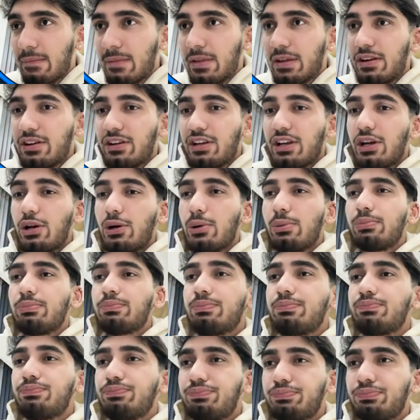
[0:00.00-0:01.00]
There you go.
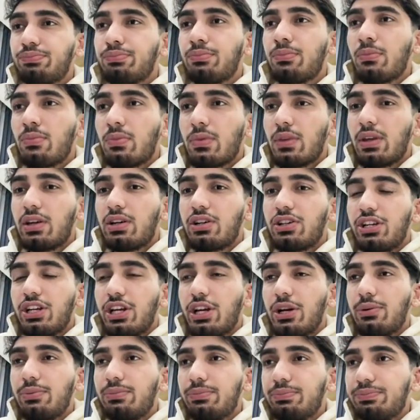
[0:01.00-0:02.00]
Here
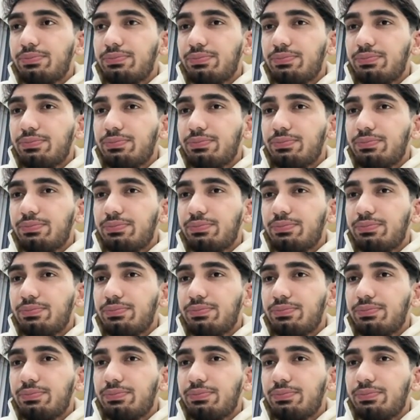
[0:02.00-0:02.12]
you go.